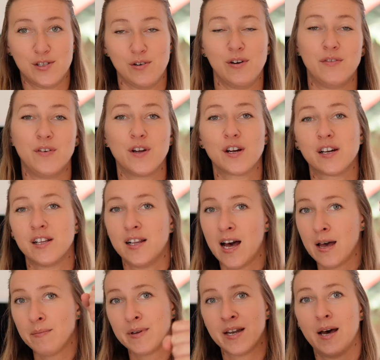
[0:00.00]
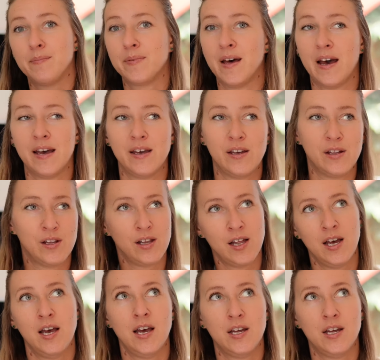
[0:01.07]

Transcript: So if you're climbing up that hill,